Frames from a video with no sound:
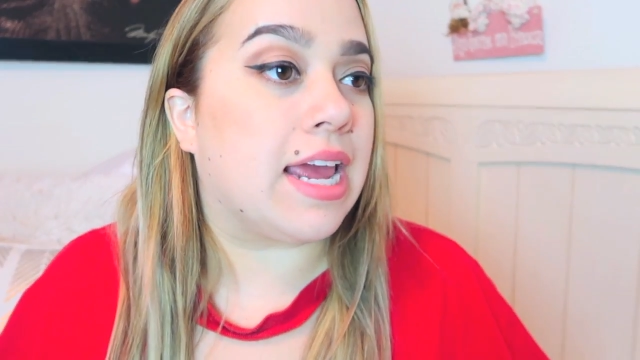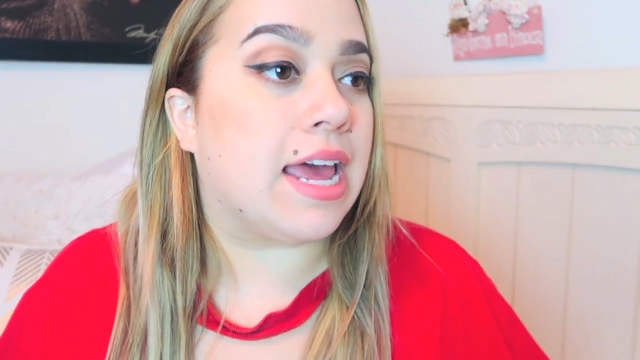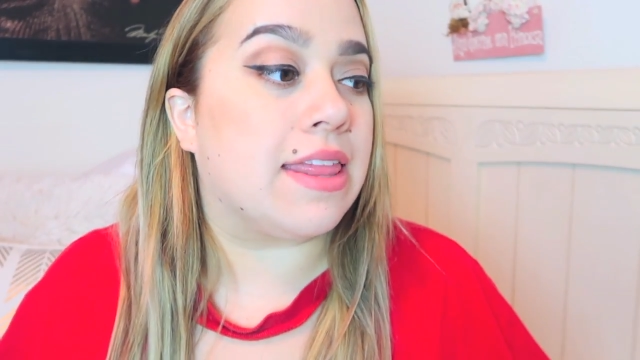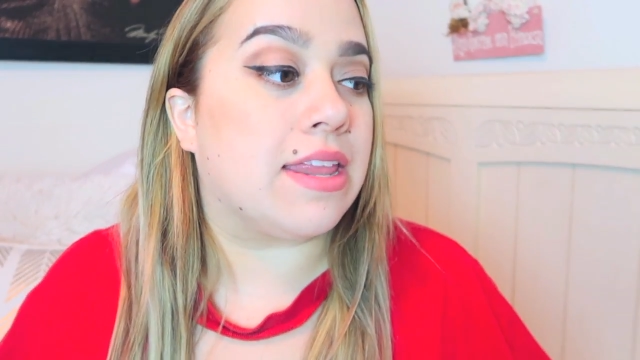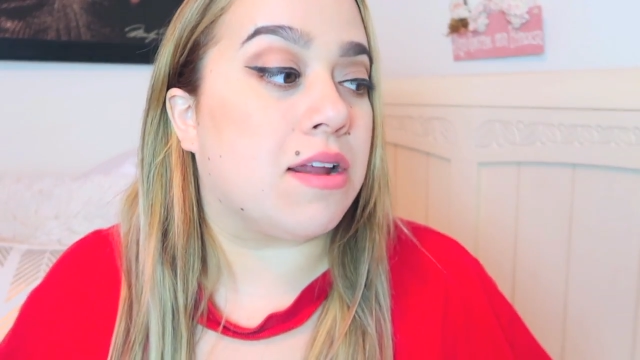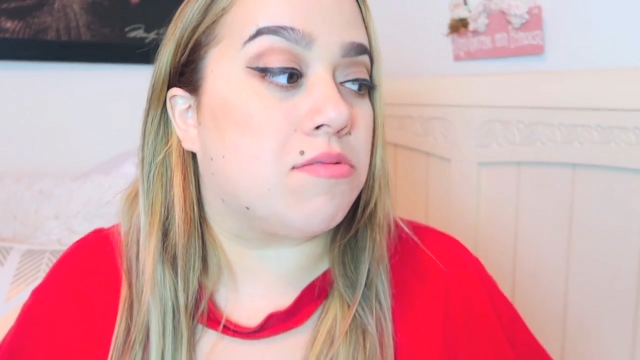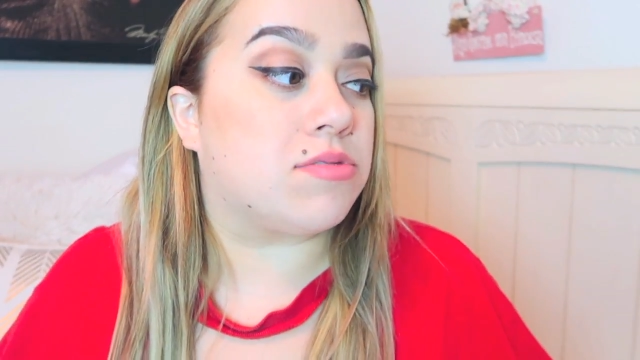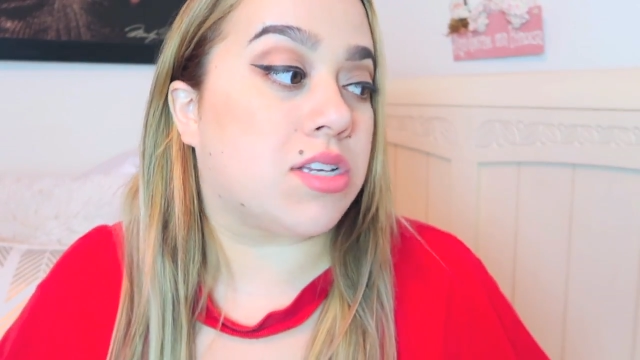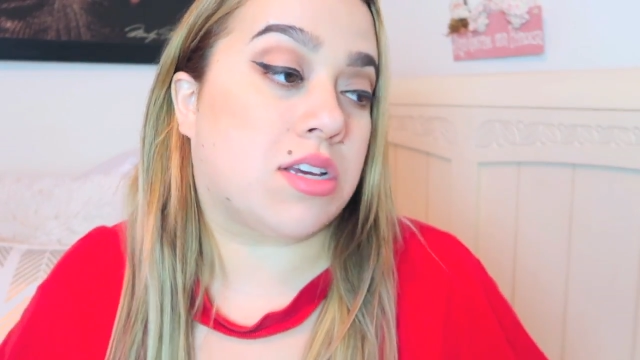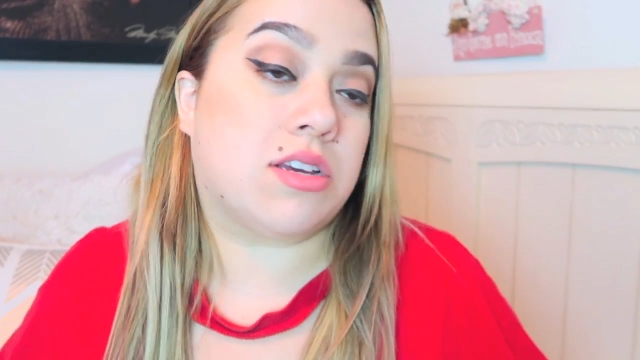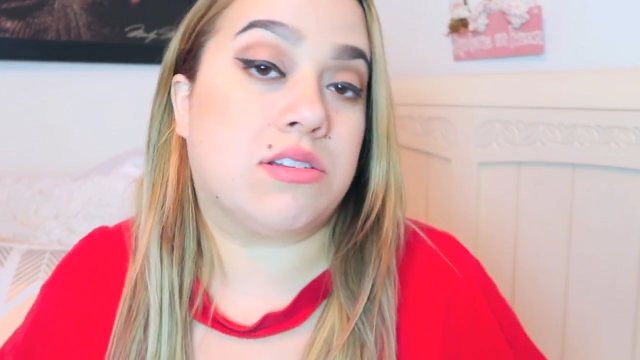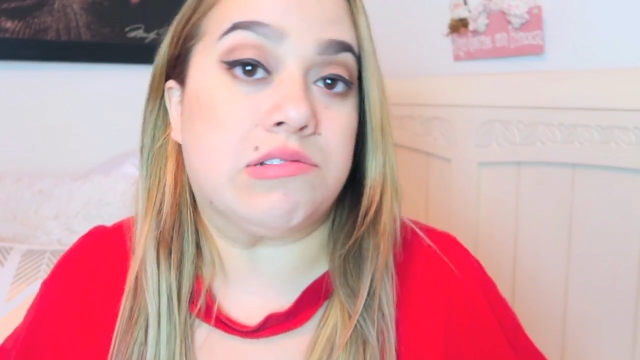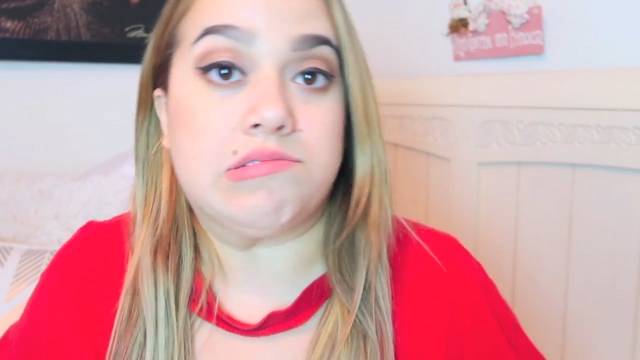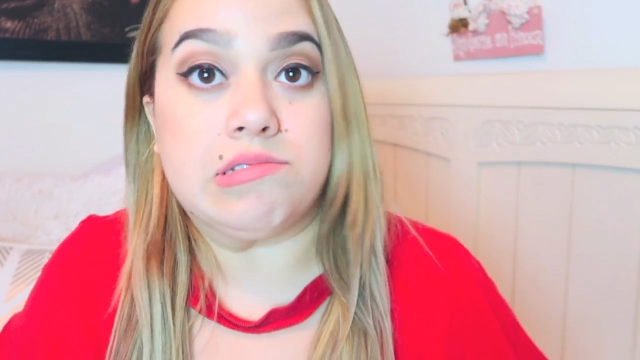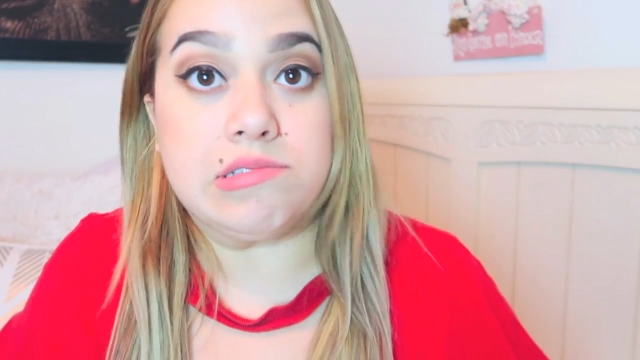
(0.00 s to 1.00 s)
And then I was like,
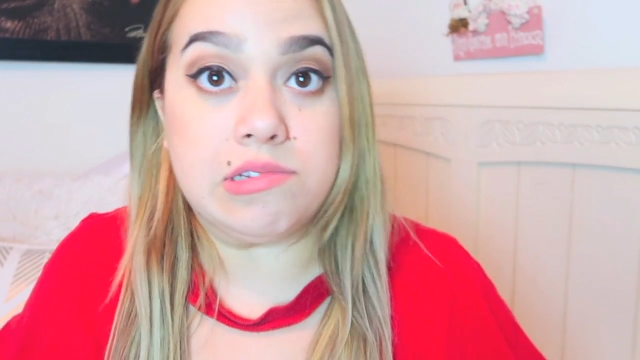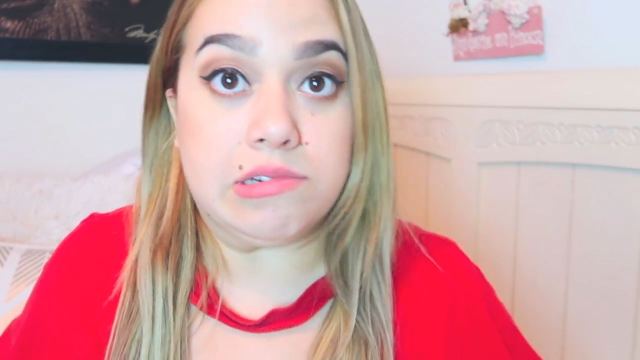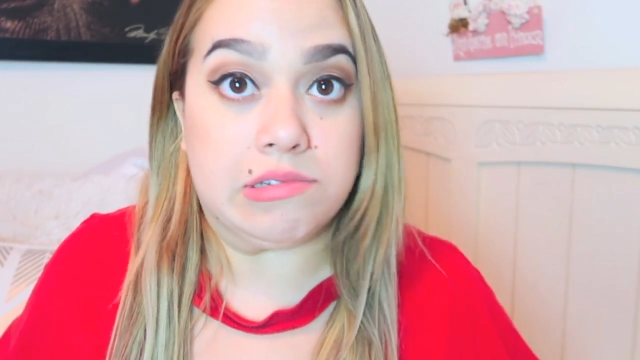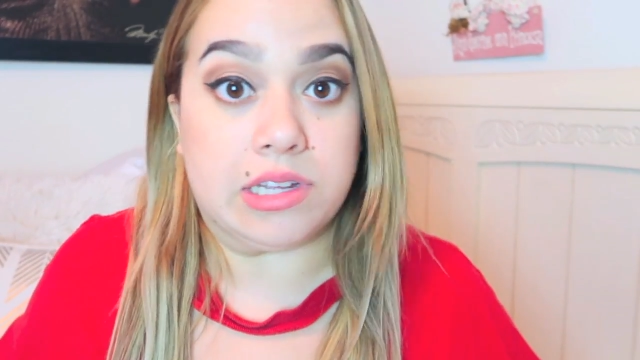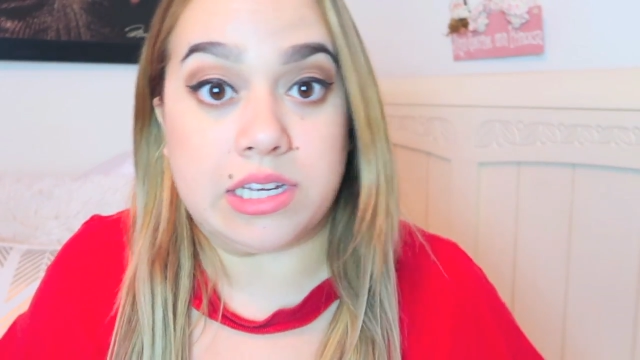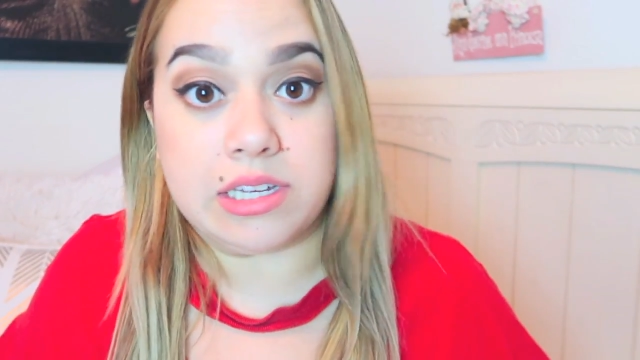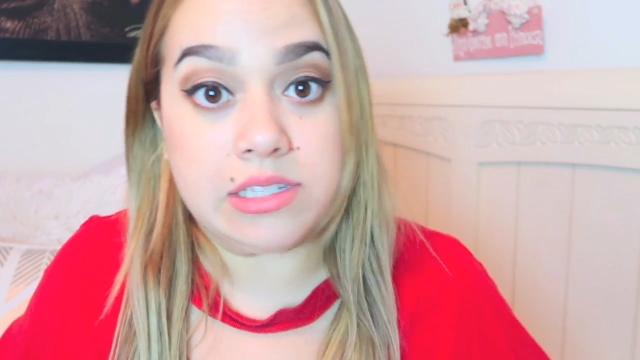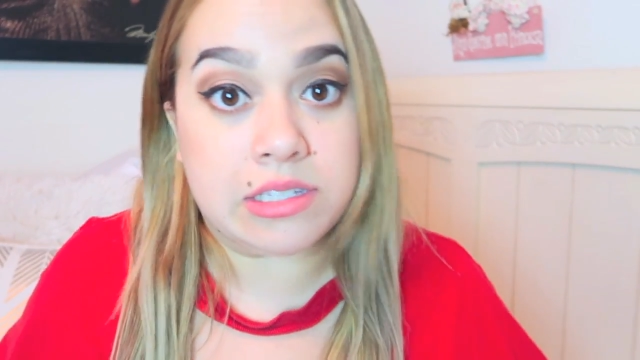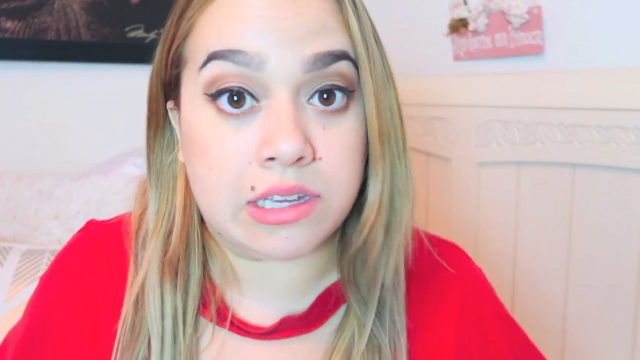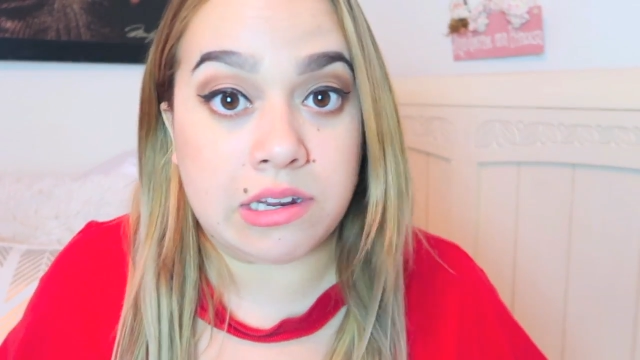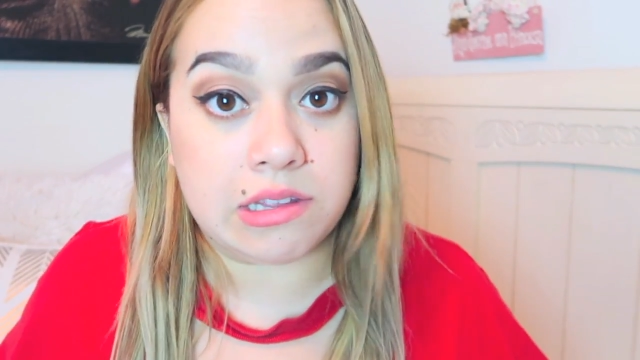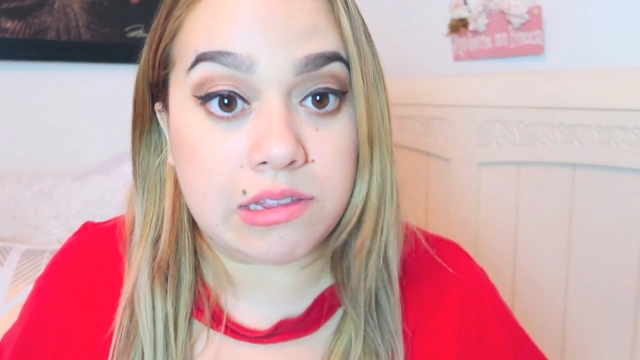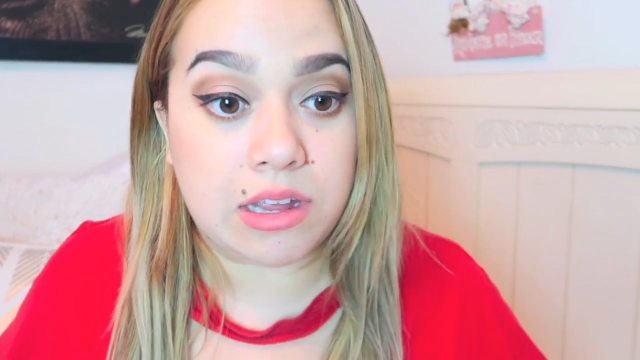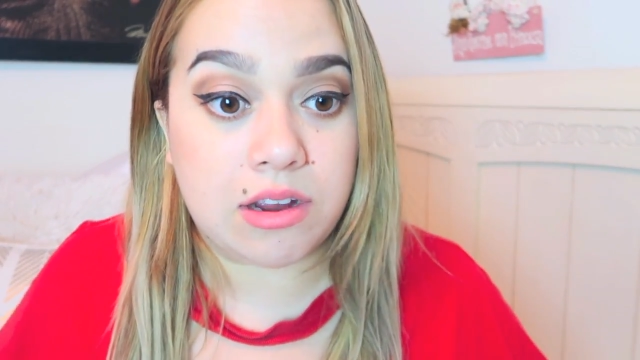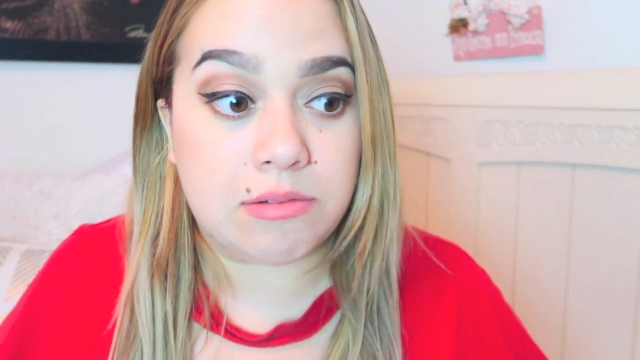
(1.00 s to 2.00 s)
it doesn't look like he's
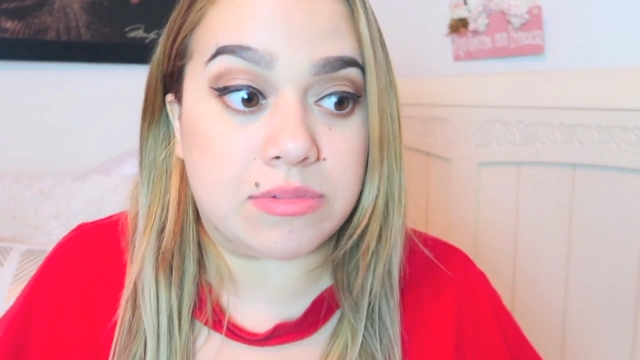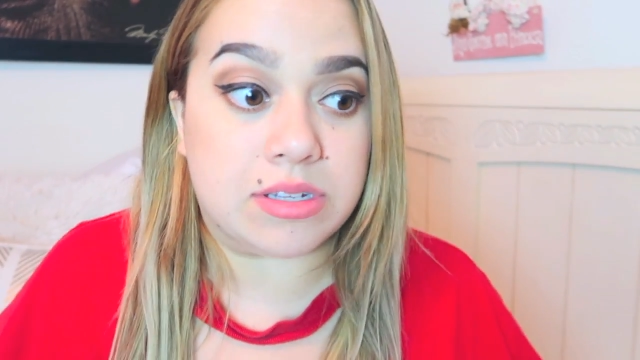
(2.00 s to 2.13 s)
sitting there.